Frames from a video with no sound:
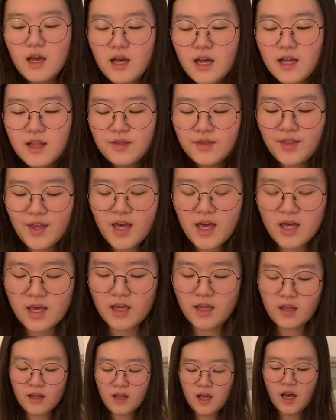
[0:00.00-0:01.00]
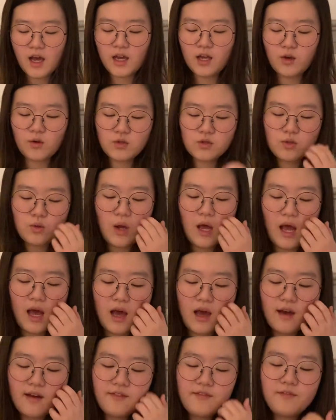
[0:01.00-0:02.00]
And then I also
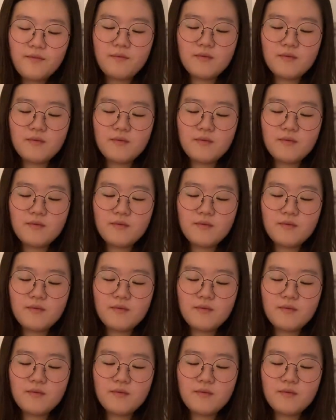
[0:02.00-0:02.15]
have